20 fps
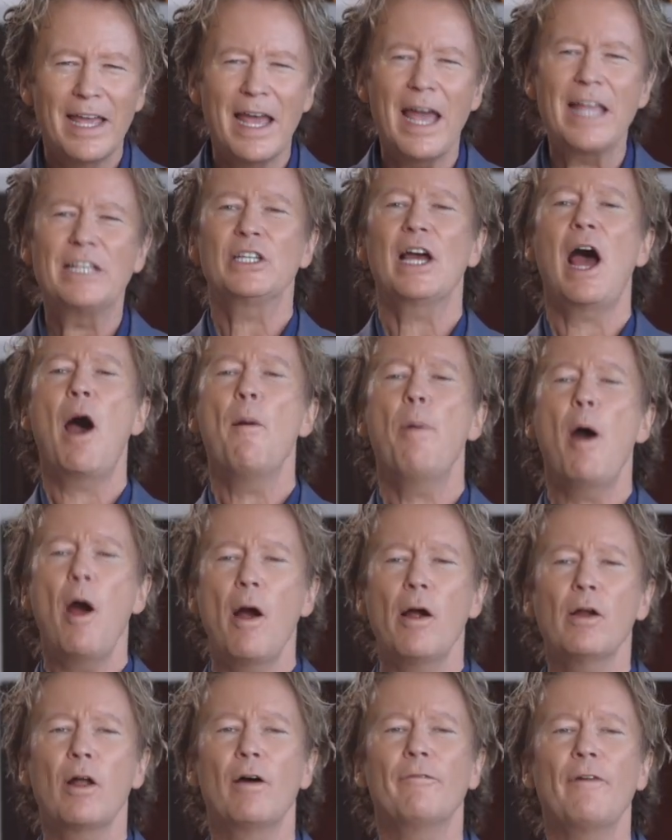It's a
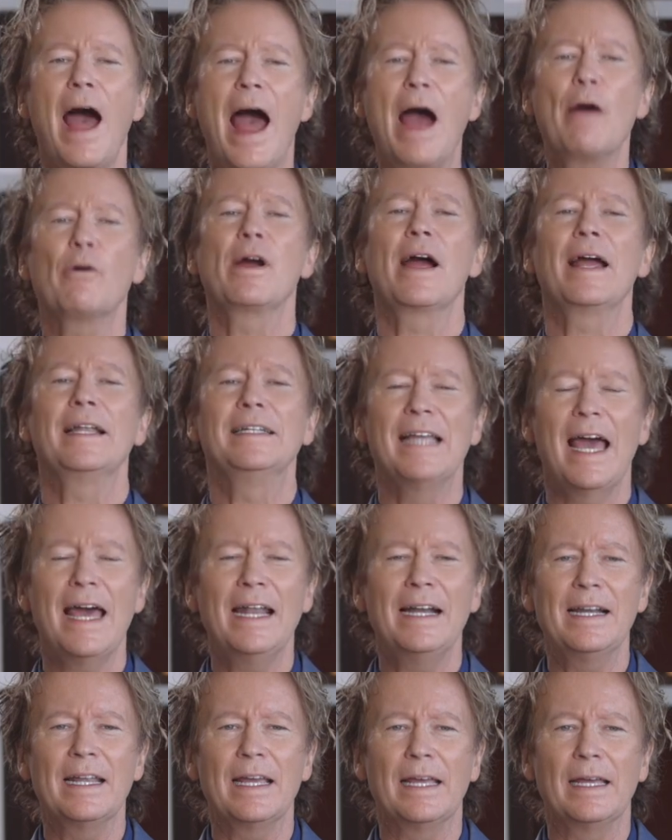part of our
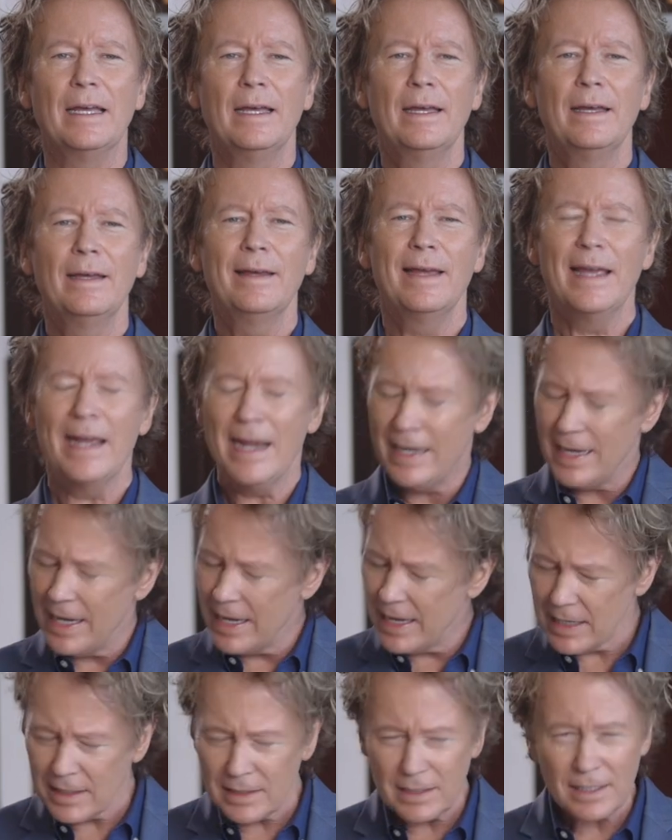identity. It
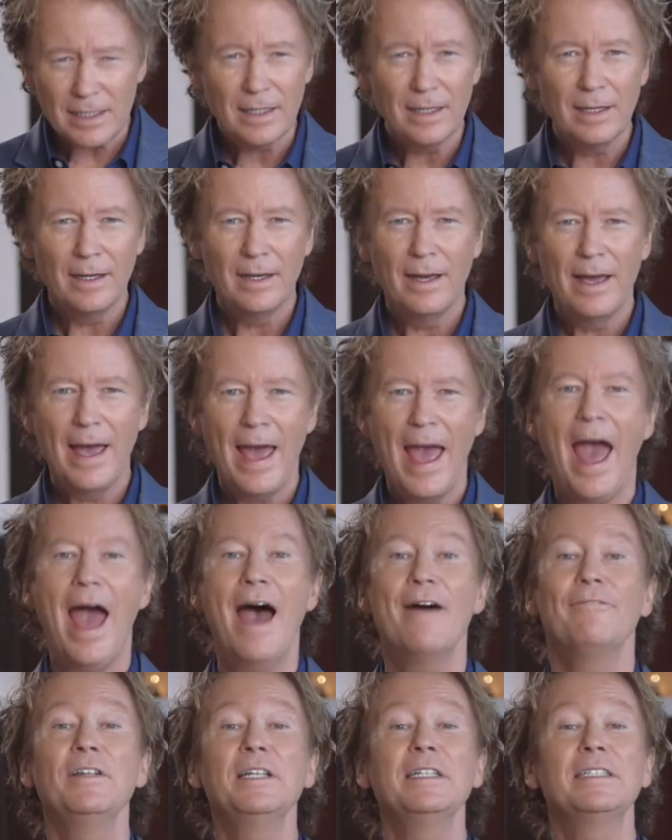is.
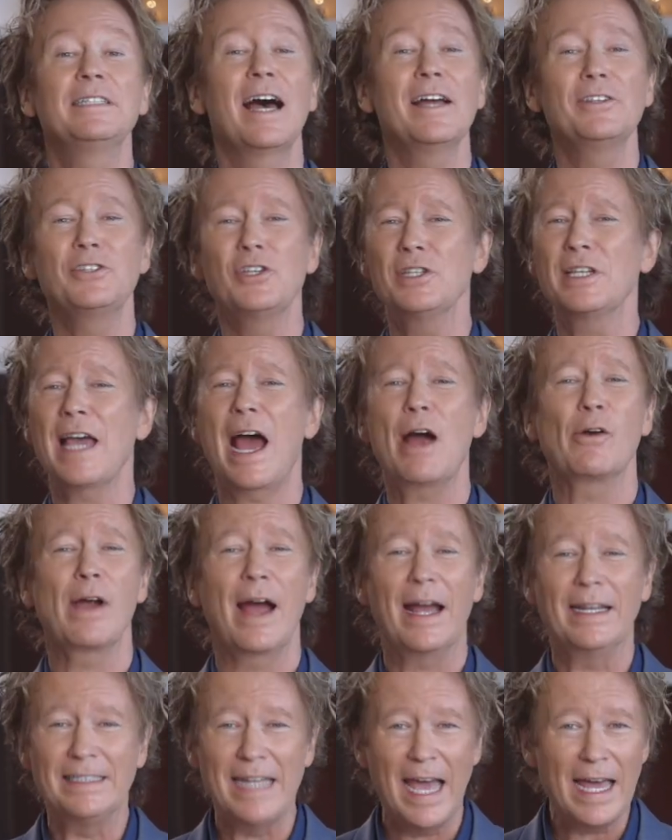Heaven touches our
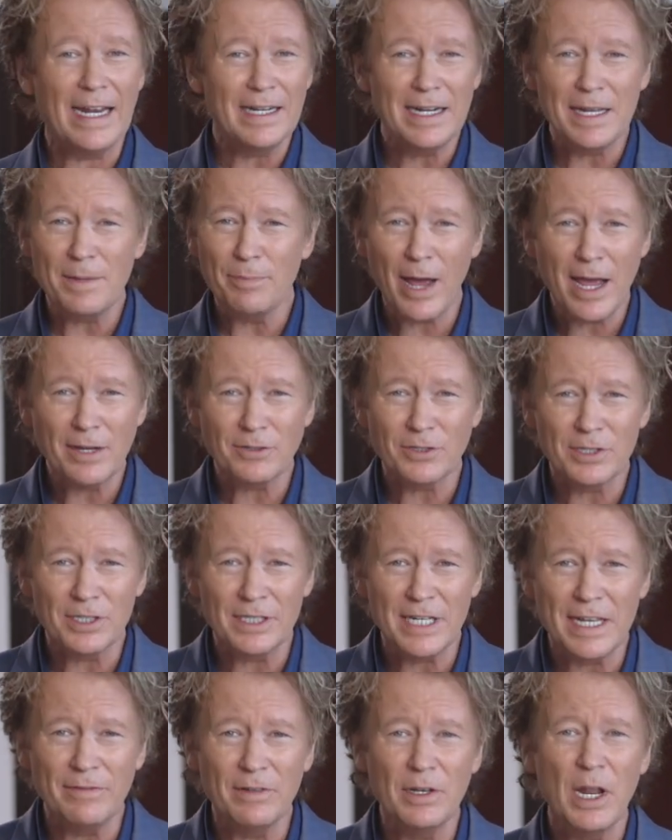identity, Pastor
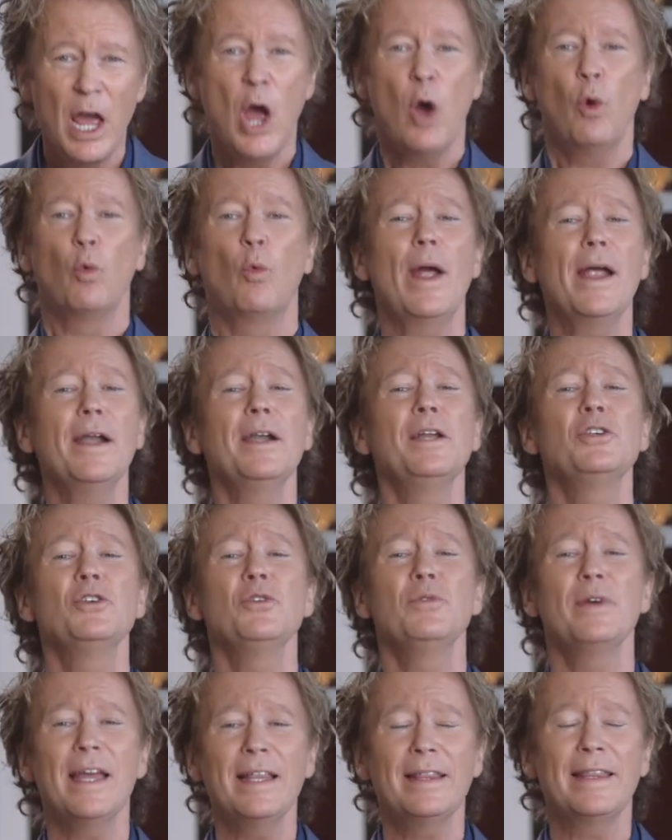Stephen? Where did you
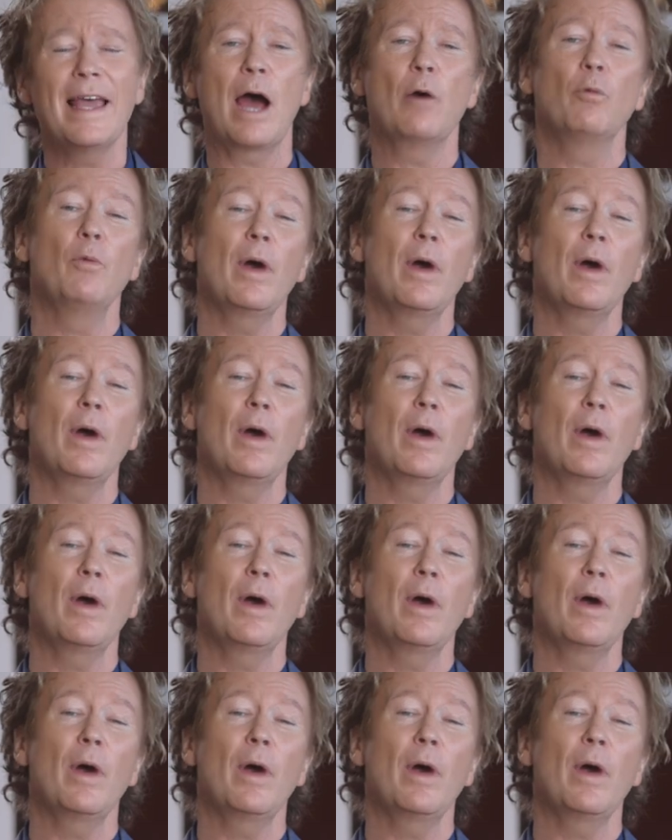get that?